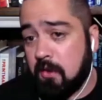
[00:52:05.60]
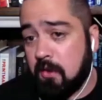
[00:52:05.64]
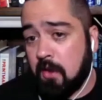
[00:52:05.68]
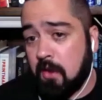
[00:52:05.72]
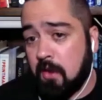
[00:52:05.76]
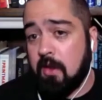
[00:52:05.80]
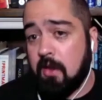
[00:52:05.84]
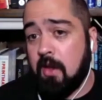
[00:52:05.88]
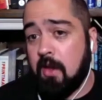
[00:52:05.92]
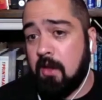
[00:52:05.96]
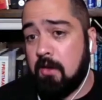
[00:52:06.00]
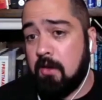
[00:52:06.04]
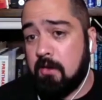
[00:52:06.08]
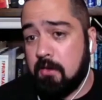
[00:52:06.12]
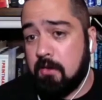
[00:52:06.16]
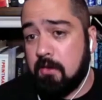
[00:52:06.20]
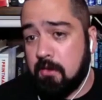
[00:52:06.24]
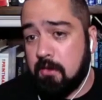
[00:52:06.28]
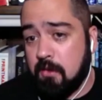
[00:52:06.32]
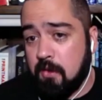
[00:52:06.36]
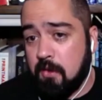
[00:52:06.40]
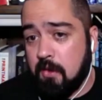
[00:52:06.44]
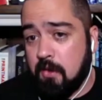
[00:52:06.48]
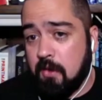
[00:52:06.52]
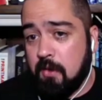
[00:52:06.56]
hey,
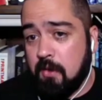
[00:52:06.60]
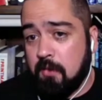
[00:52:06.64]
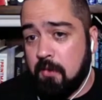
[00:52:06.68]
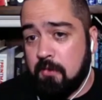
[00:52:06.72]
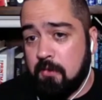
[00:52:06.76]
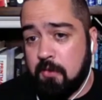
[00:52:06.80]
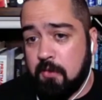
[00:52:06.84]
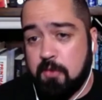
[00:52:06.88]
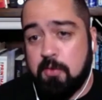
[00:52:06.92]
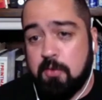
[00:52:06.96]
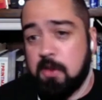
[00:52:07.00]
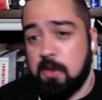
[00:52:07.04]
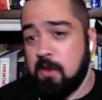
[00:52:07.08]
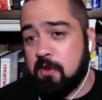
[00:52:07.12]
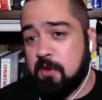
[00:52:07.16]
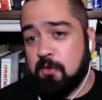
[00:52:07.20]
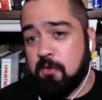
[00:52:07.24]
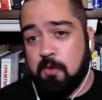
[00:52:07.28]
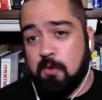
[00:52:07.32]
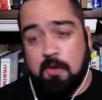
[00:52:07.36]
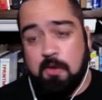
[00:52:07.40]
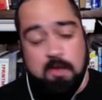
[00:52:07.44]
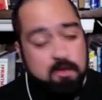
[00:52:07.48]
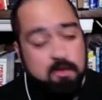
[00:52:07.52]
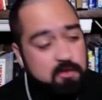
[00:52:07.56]
just because
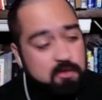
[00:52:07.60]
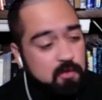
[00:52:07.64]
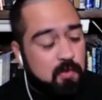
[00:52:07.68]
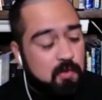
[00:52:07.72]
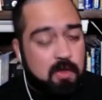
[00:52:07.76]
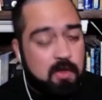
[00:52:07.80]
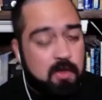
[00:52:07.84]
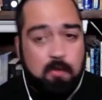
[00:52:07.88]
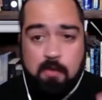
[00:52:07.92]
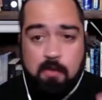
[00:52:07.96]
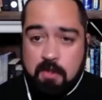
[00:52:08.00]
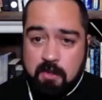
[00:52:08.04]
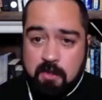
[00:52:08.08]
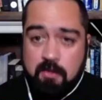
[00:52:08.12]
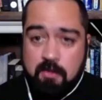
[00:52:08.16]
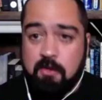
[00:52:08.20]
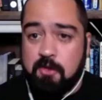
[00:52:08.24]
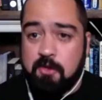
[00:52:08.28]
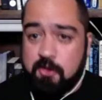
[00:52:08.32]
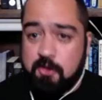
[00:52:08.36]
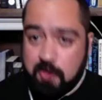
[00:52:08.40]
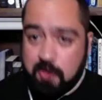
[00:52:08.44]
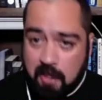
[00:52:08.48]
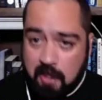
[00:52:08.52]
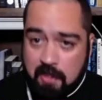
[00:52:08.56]
we're used to it, we didn't
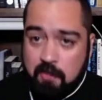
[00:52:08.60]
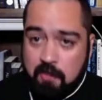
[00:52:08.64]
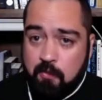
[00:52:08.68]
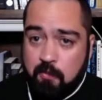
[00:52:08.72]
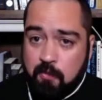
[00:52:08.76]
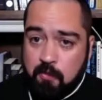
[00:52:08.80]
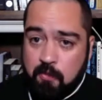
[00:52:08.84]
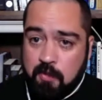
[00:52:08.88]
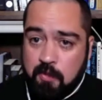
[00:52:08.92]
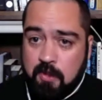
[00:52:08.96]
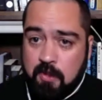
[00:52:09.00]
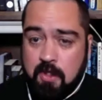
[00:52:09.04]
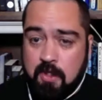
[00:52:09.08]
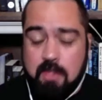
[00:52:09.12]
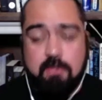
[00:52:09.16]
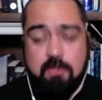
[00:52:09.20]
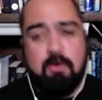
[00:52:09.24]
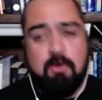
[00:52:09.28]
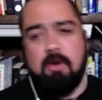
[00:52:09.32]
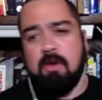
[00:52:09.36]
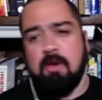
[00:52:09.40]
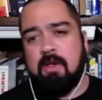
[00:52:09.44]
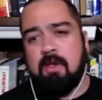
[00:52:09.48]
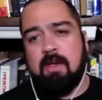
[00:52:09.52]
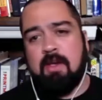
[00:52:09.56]
understand it when we were kids.
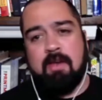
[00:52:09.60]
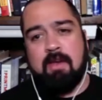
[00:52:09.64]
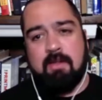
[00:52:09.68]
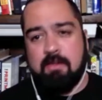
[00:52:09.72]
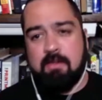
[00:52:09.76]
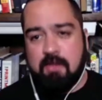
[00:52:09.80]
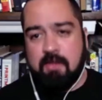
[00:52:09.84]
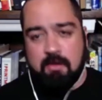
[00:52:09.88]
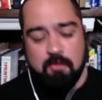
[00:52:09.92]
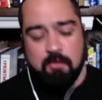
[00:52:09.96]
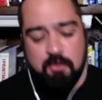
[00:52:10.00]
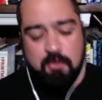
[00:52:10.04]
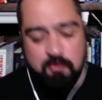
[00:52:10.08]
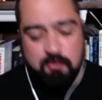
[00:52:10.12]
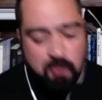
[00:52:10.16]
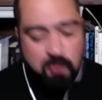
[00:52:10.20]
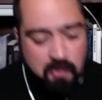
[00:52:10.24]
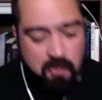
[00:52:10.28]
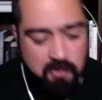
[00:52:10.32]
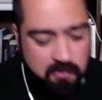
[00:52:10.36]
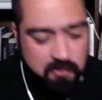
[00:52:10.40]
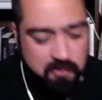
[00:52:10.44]
Oh, yeah, that was funny and